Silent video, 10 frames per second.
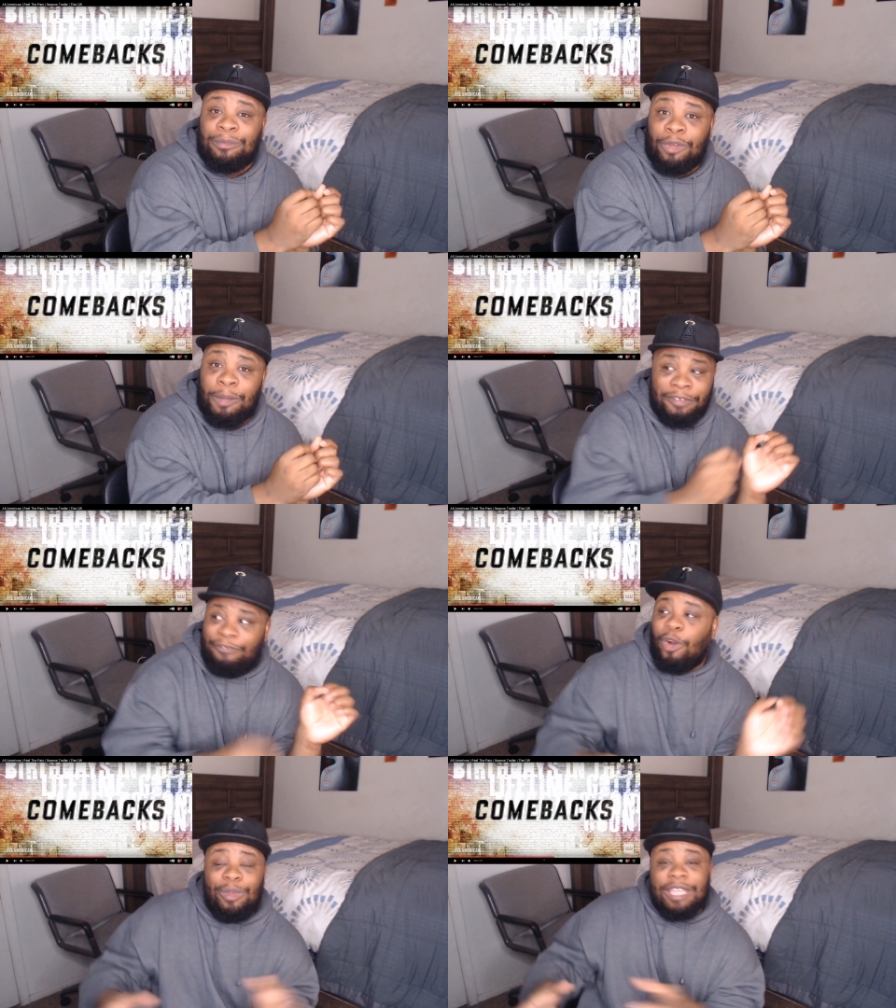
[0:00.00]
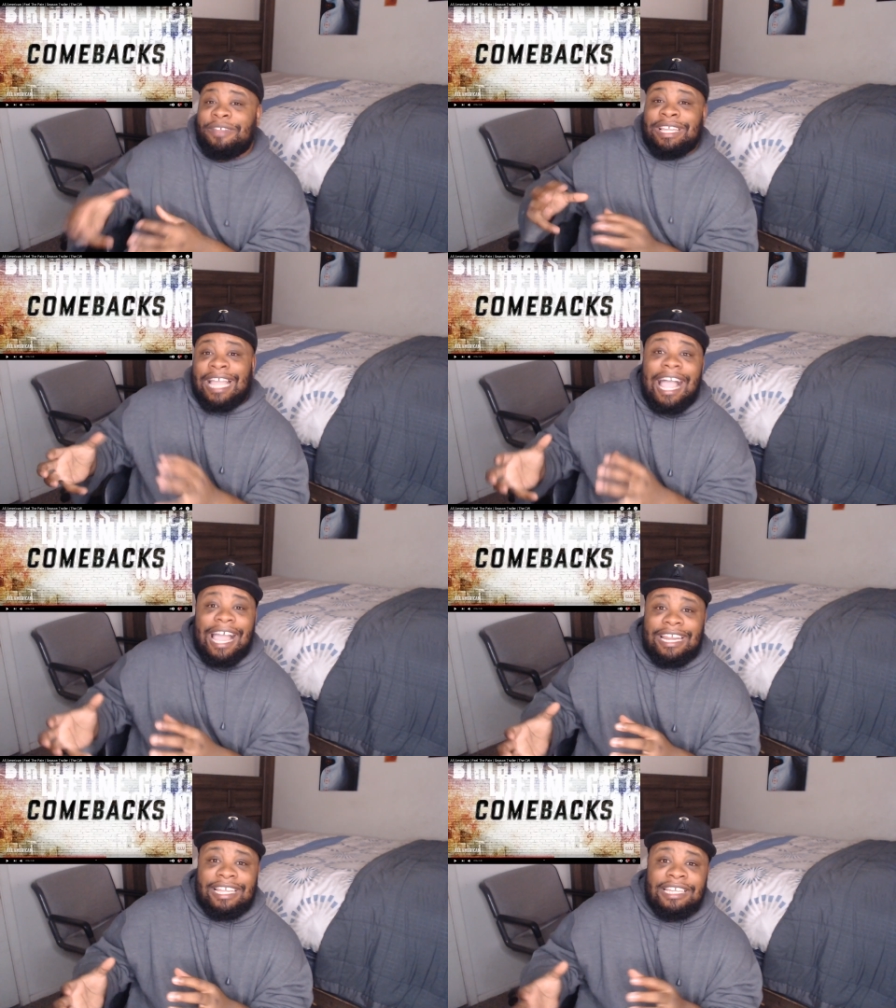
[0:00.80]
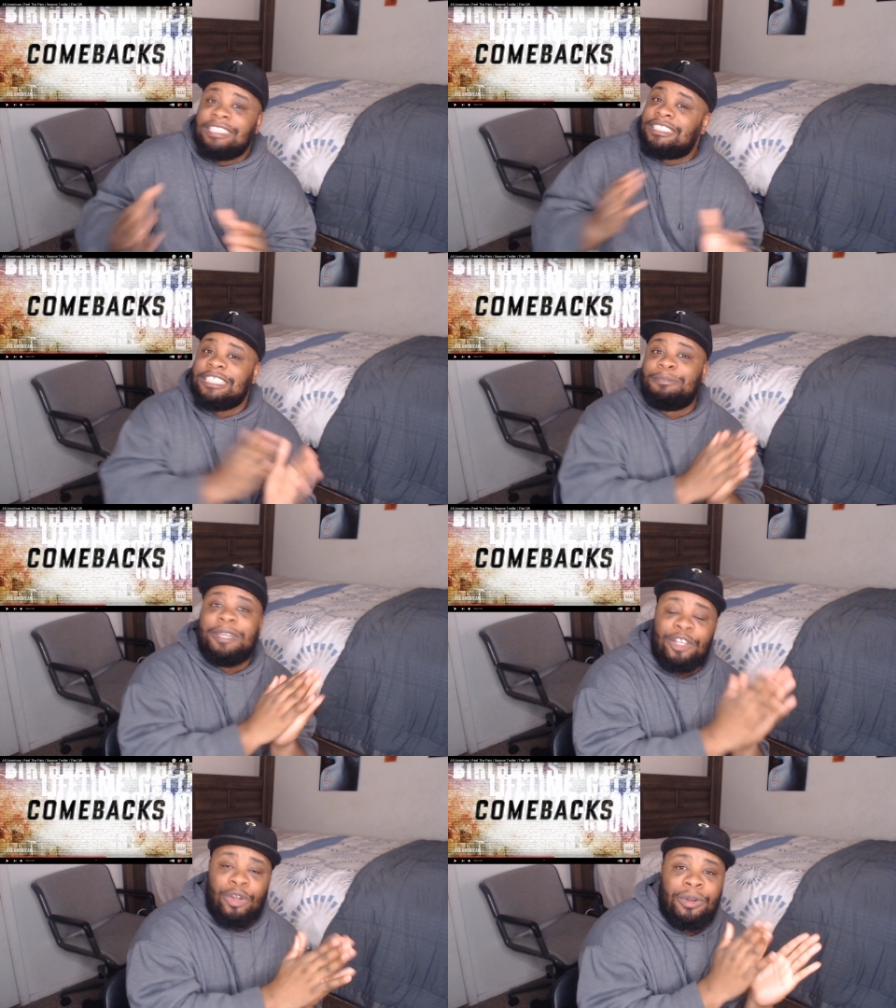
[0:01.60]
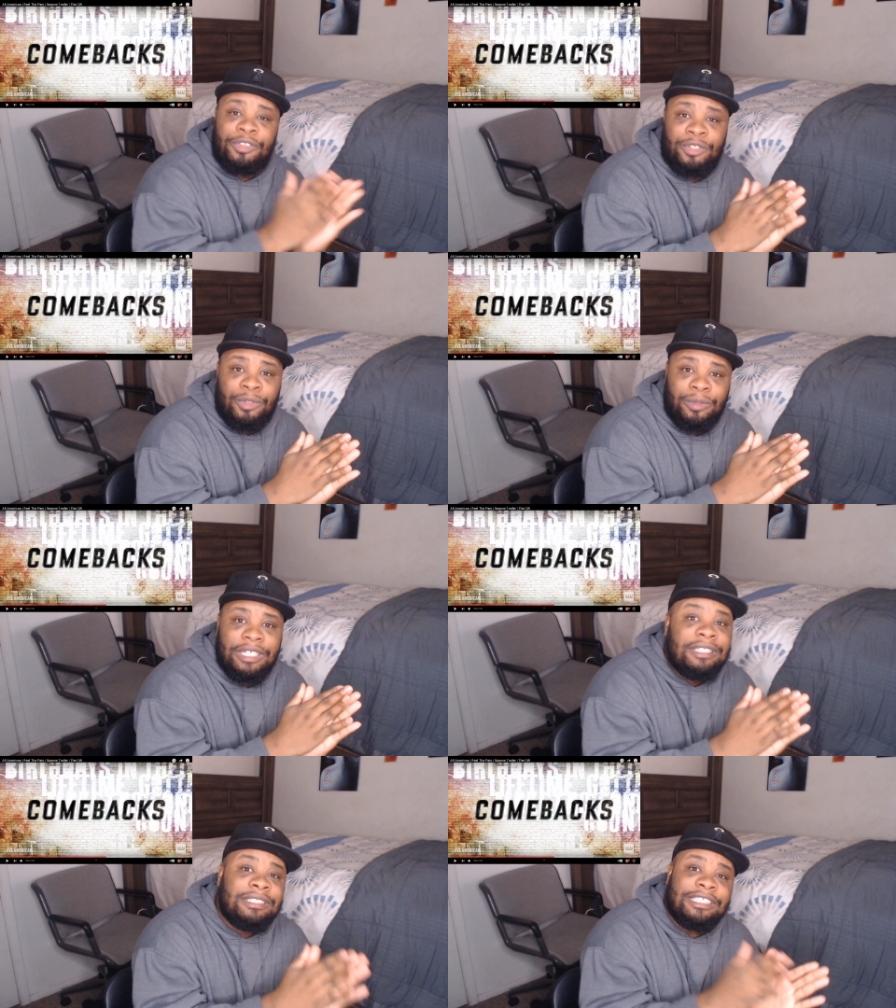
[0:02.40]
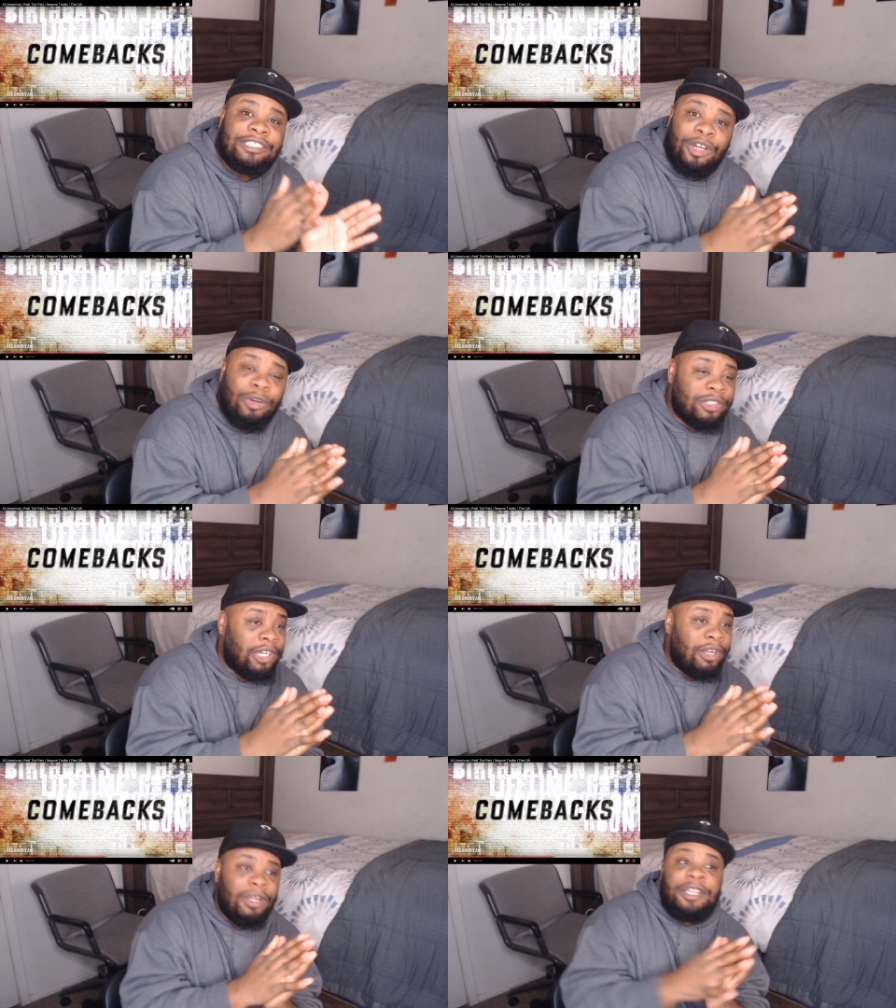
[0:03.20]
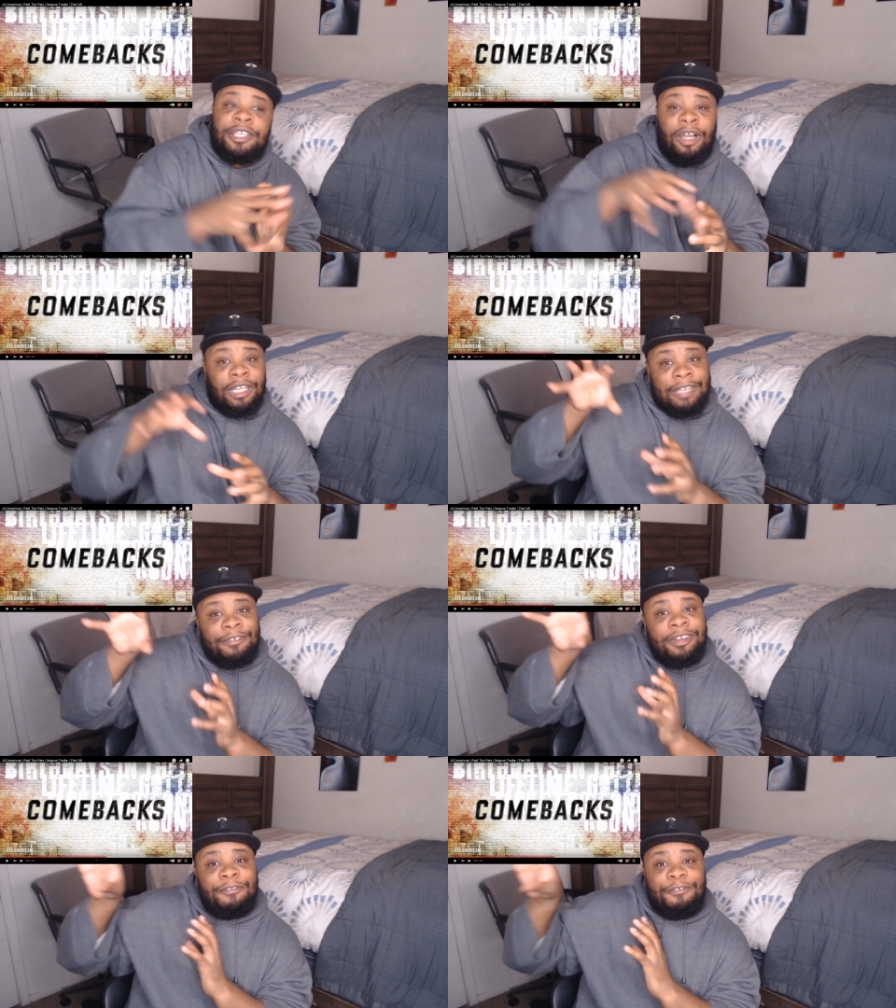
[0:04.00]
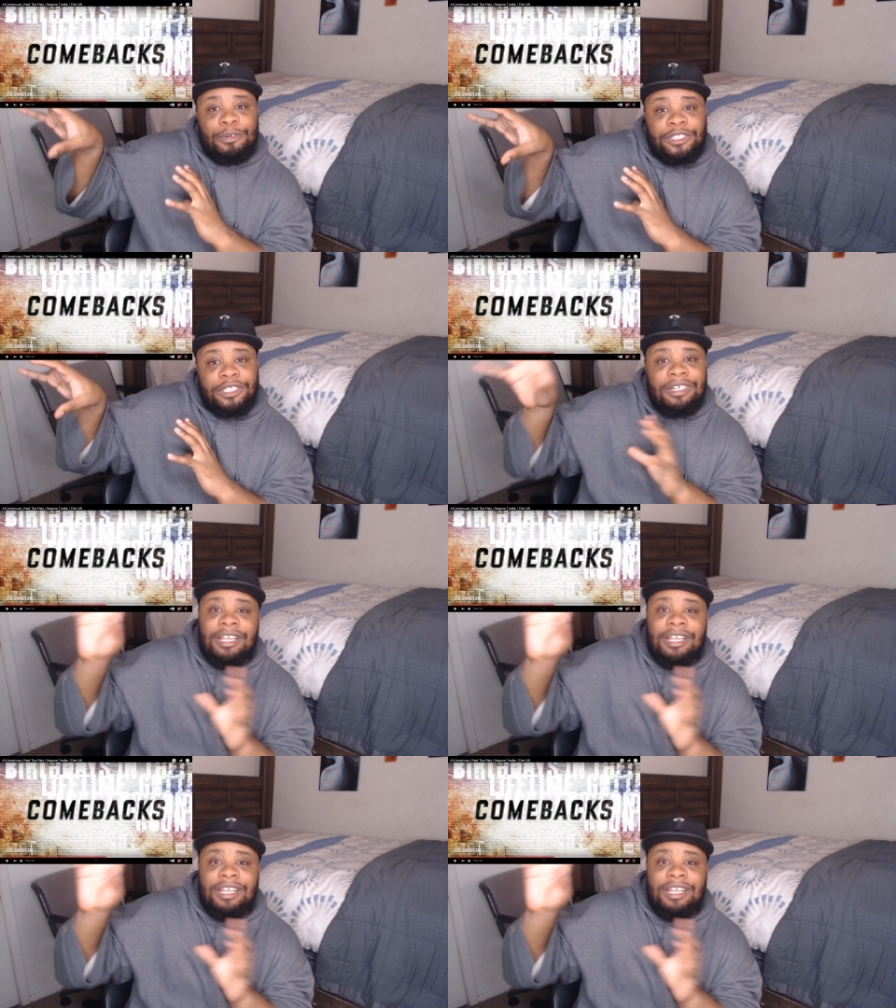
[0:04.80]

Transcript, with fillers: one, before we even got it. She's been going through it. She told y'all, y'all live in the future.